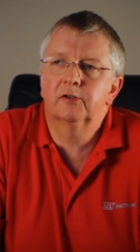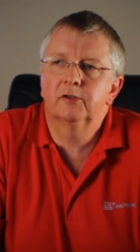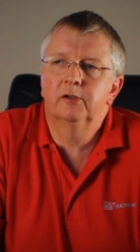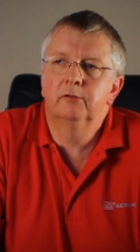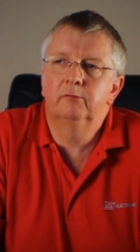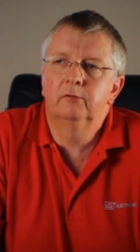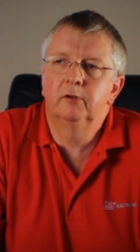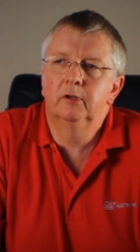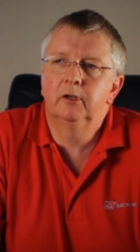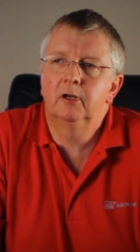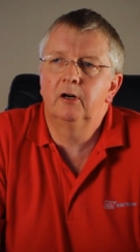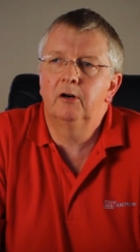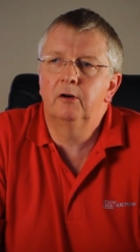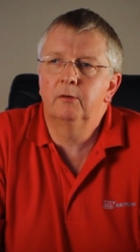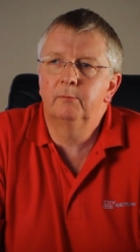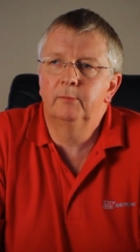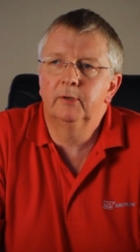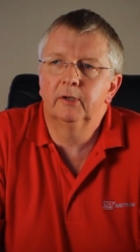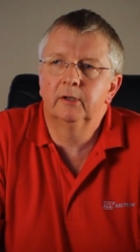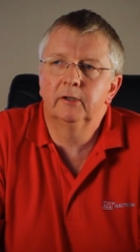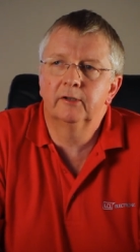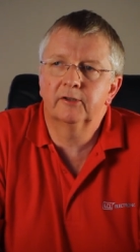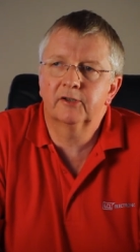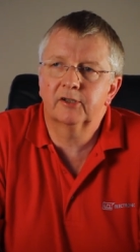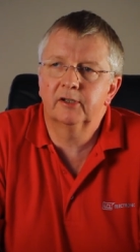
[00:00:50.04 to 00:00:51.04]
The
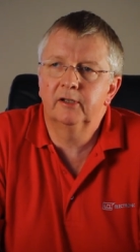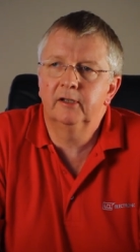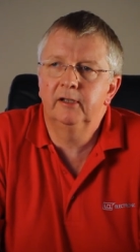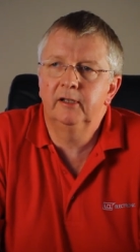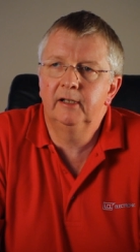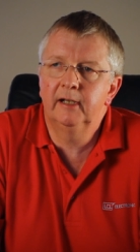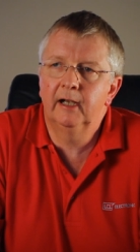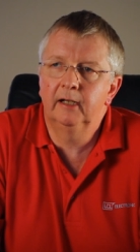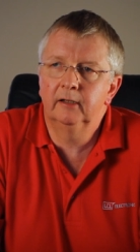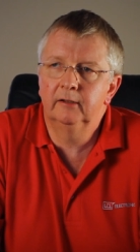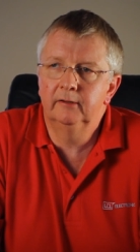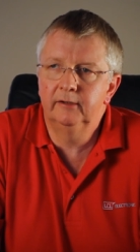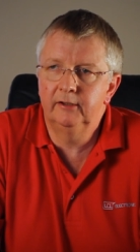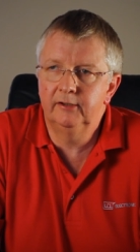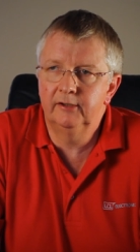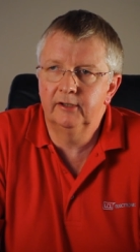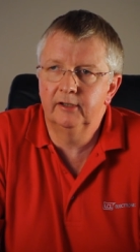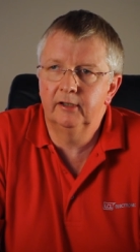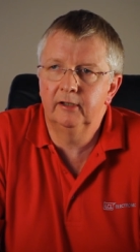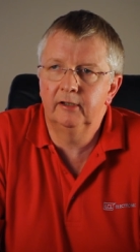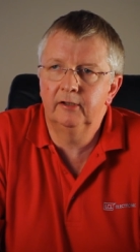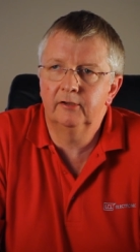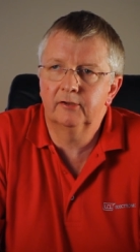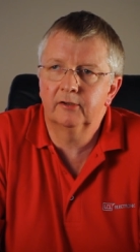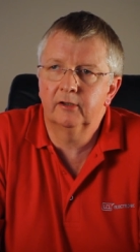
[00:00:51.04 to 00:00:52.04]
reliability of the
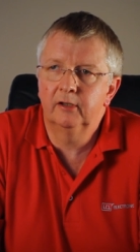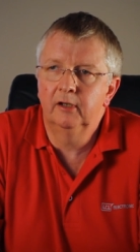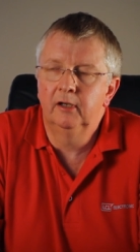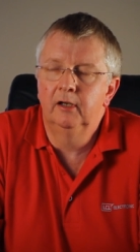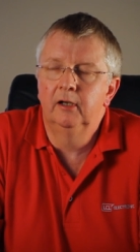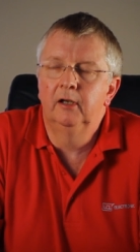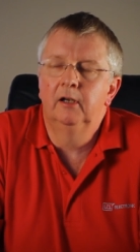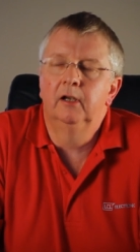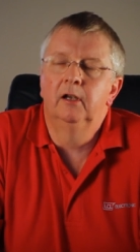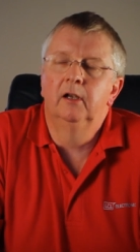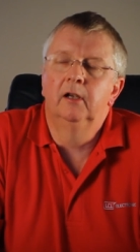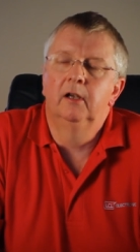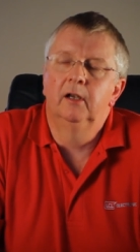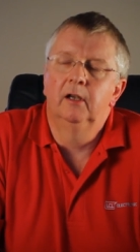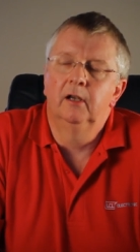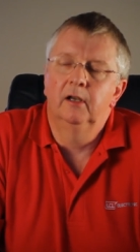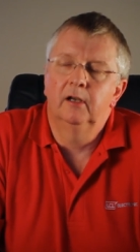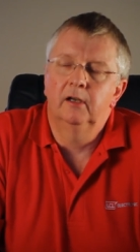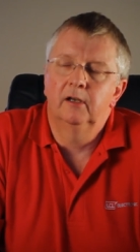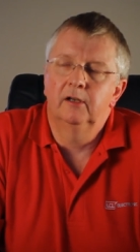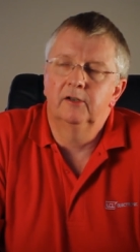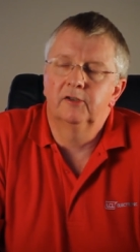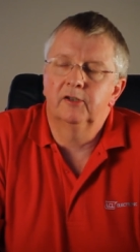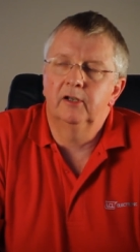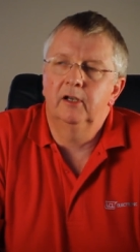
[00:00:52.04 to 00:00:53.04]
LEDs
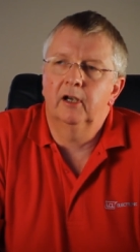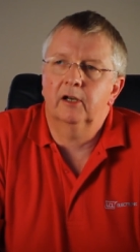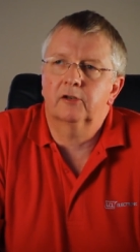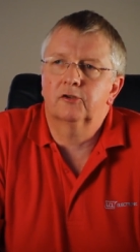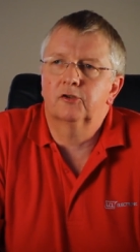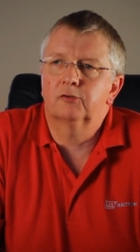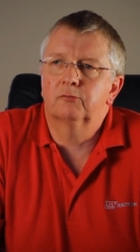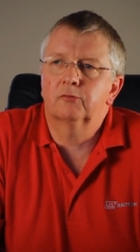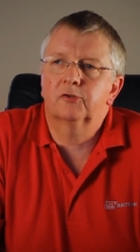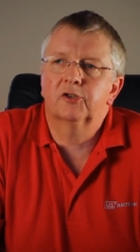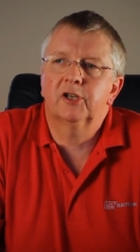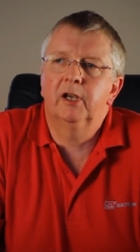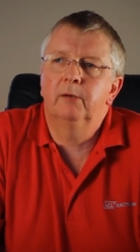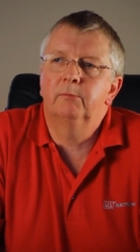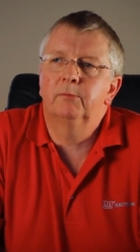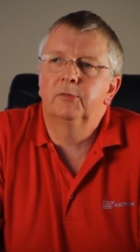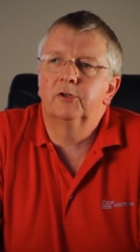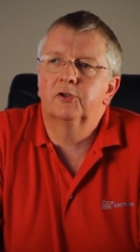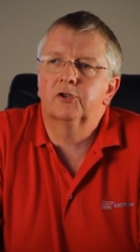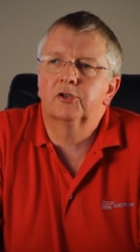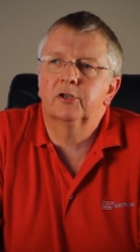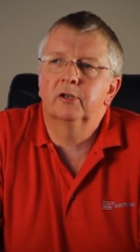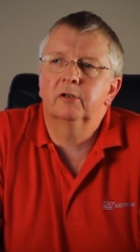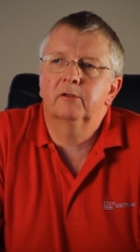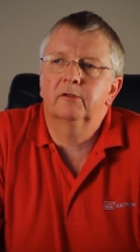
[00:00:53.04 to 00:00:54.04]
is the actual
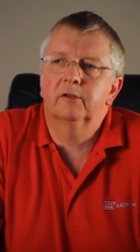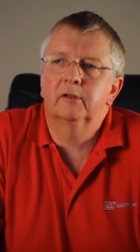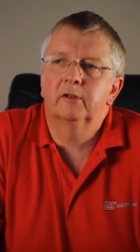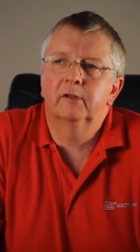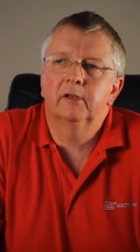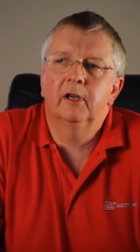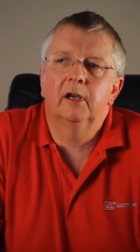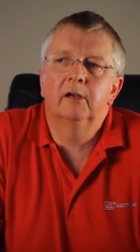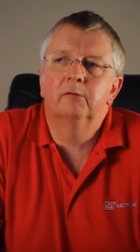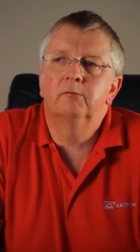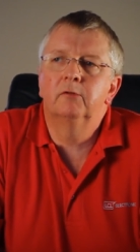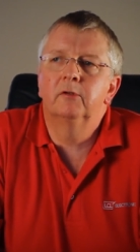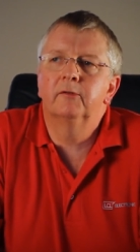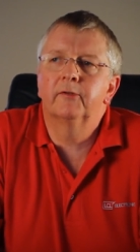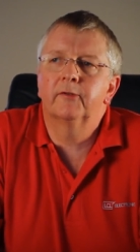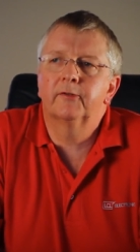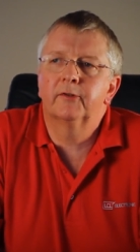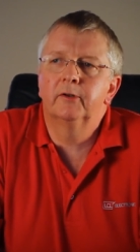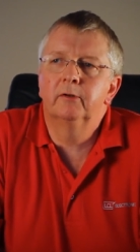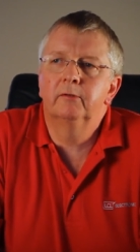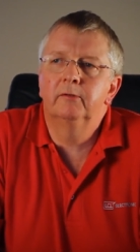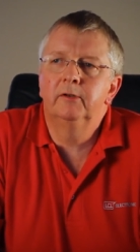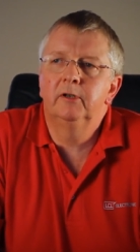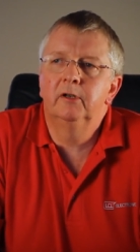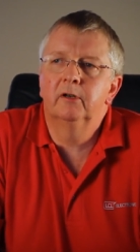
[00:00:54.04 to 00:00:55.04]
temperature that they run
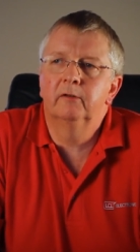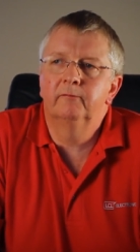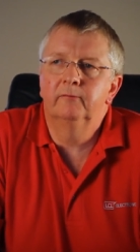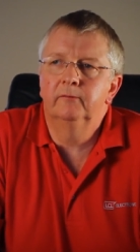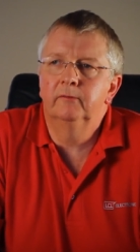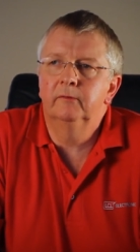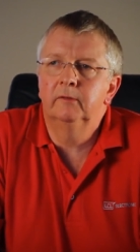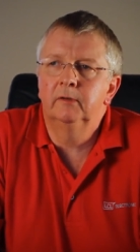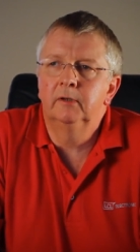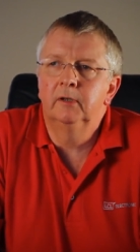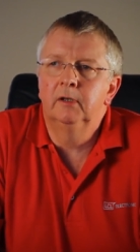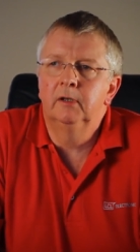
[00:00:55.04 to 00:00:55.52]
through the oven.